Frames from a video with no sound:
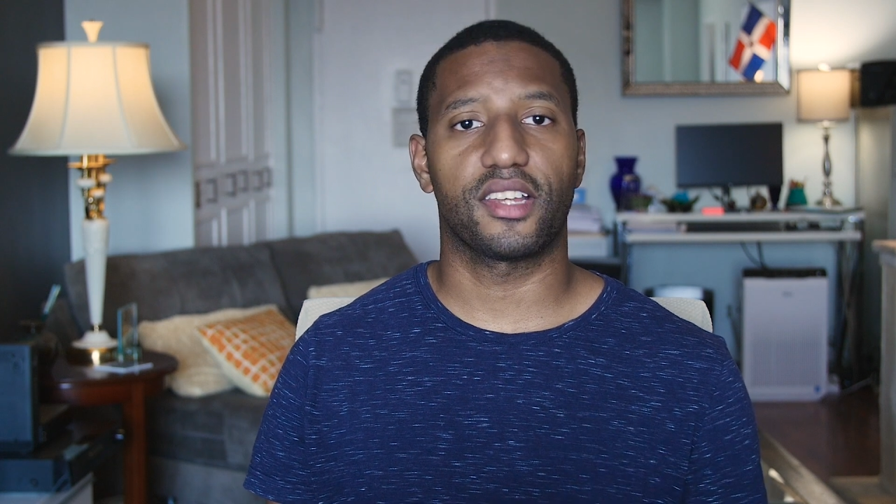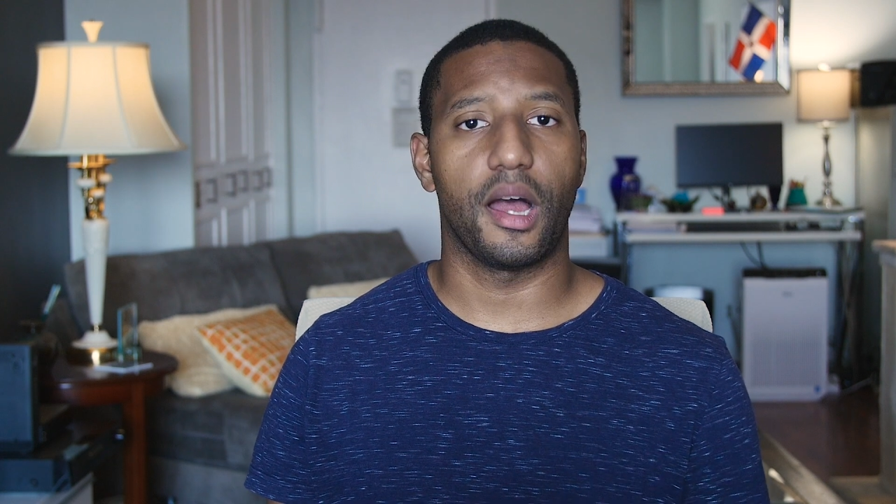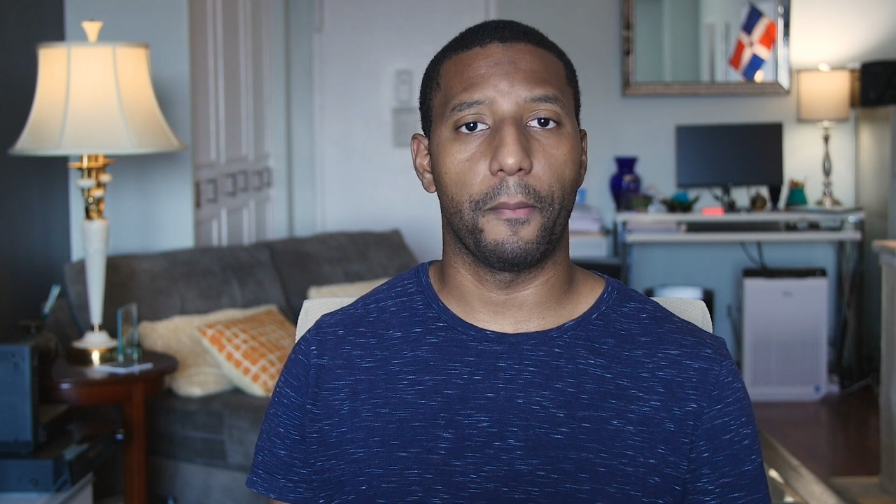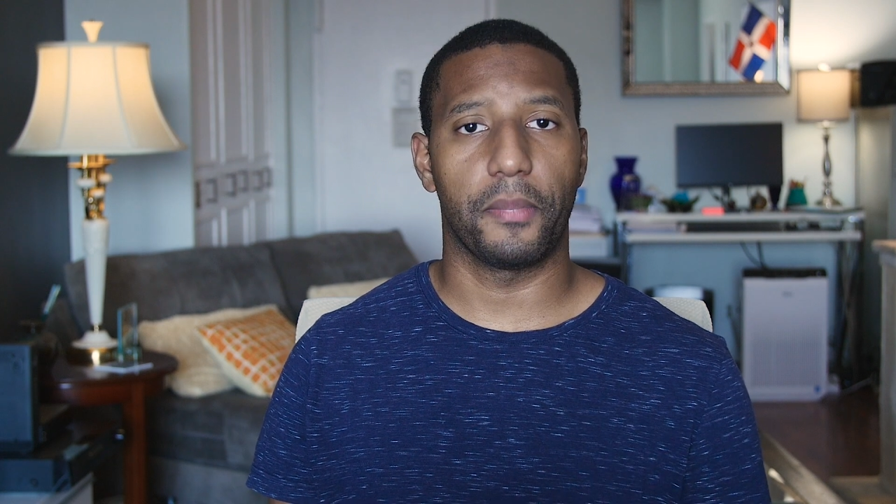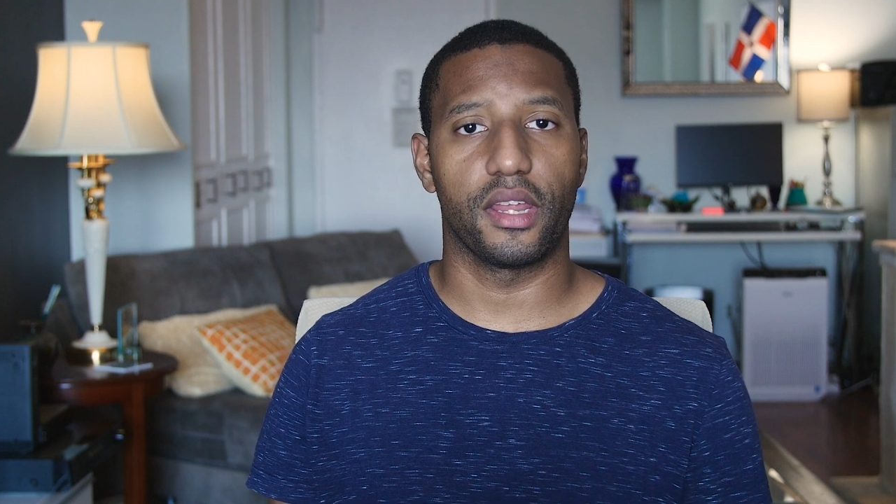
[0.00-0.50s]

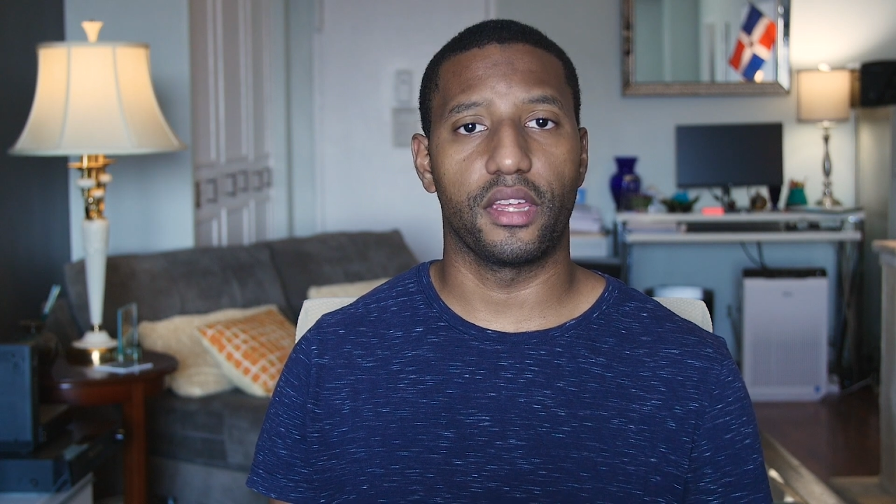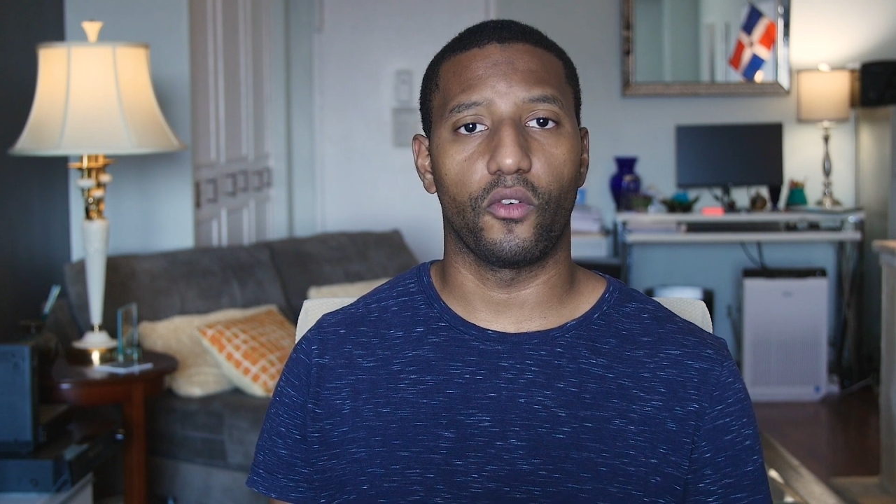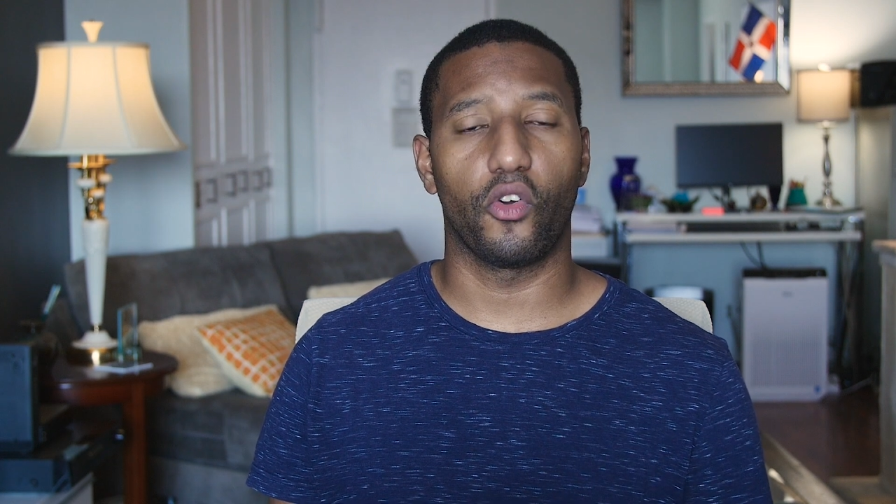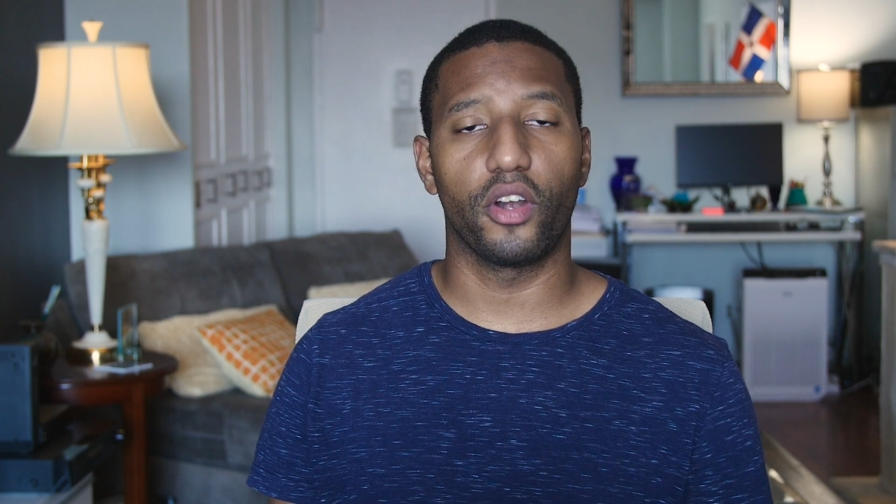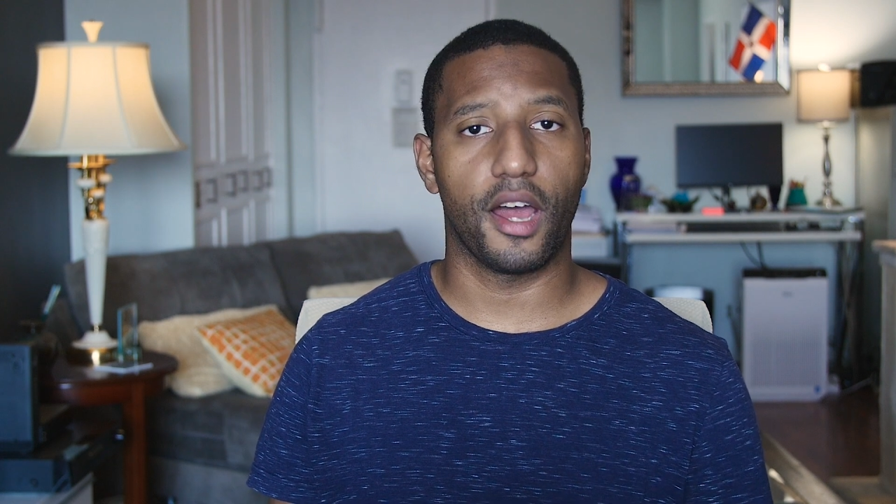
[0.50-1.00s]
company
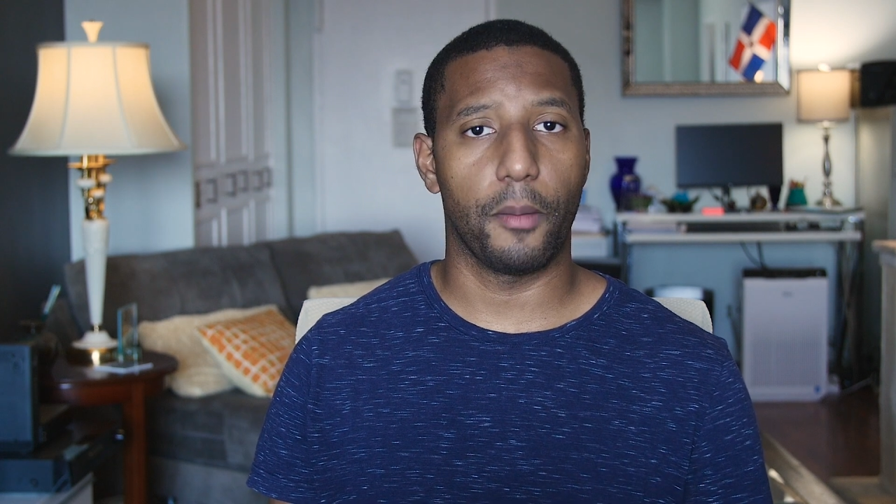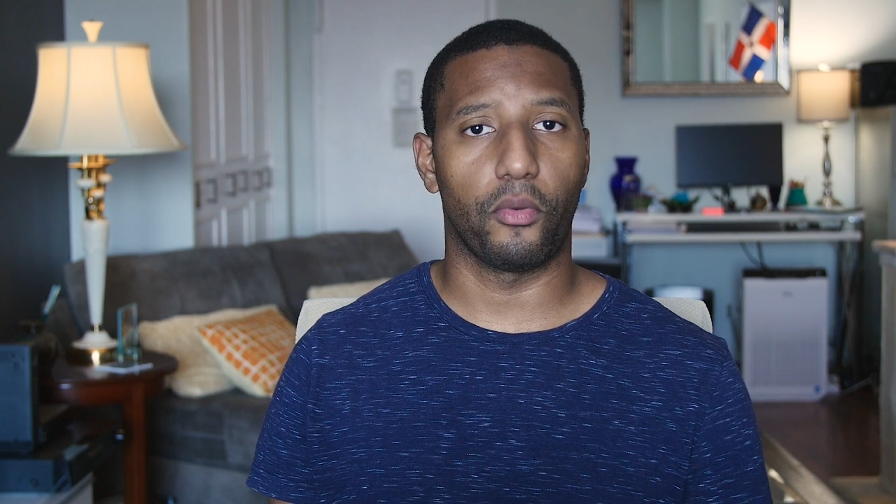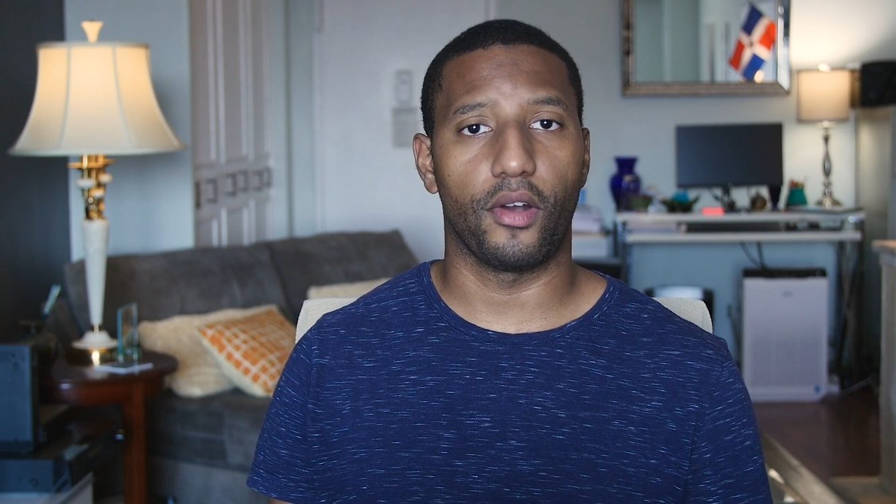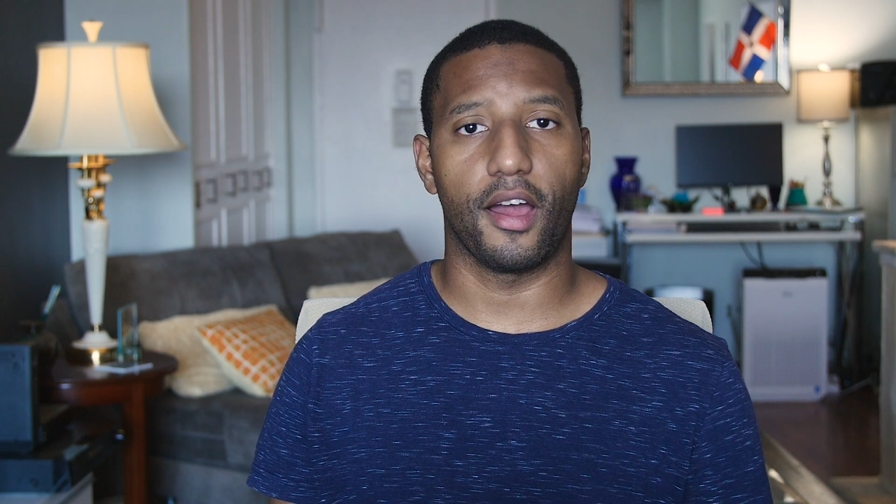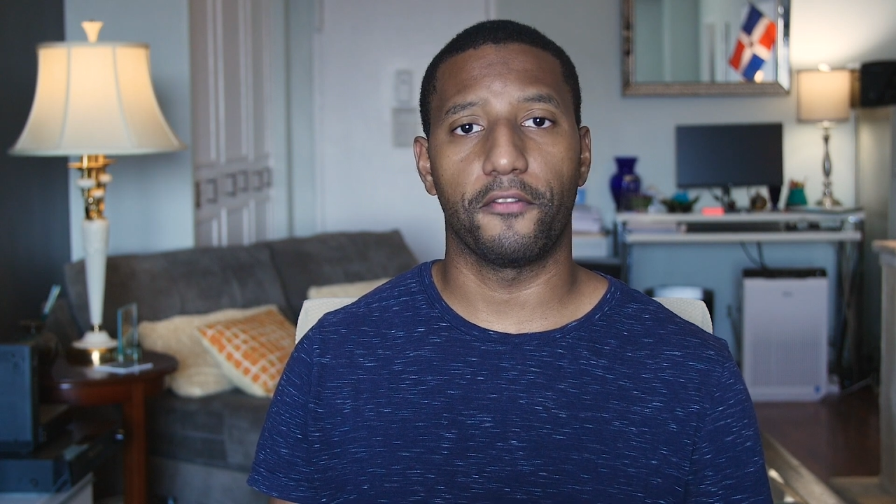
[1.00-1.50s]
or
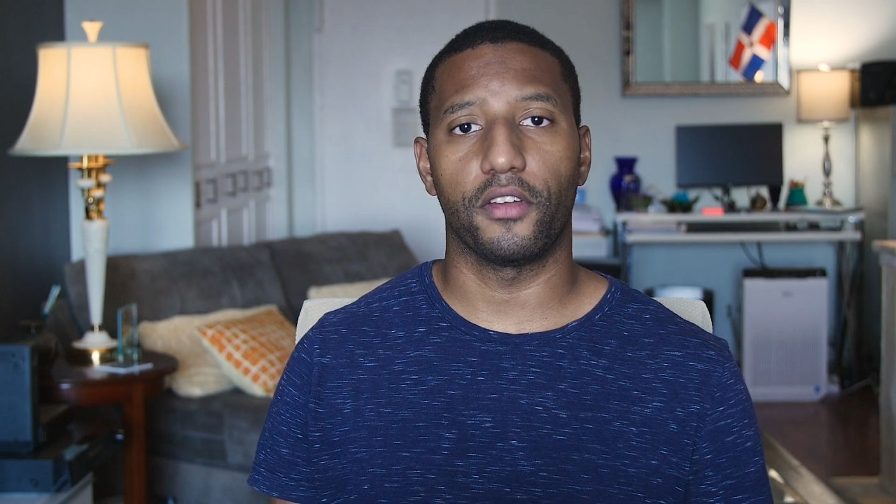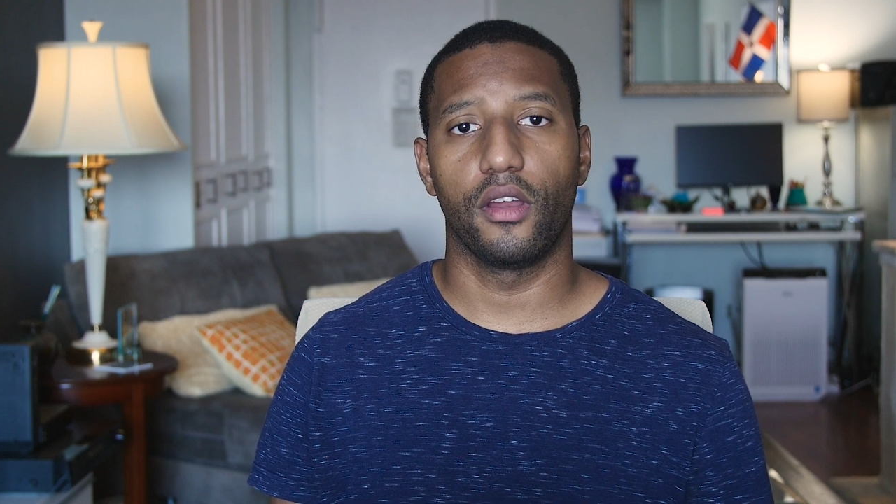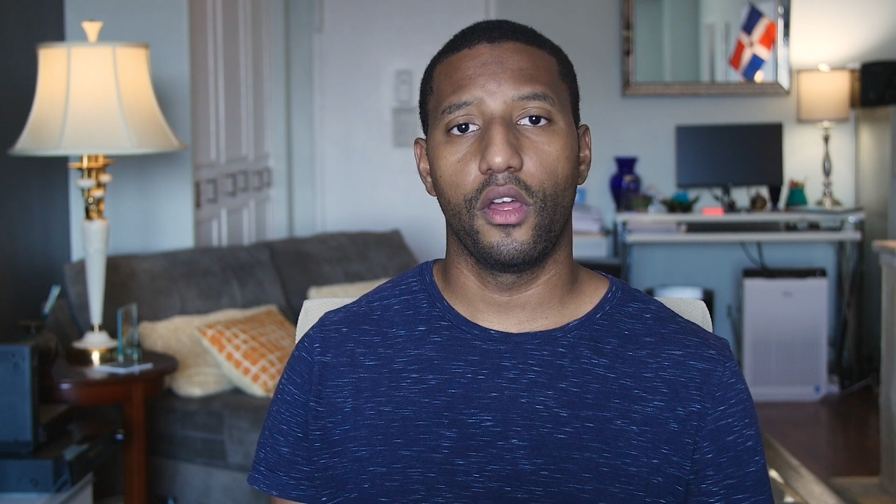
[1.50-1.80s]
nonprofit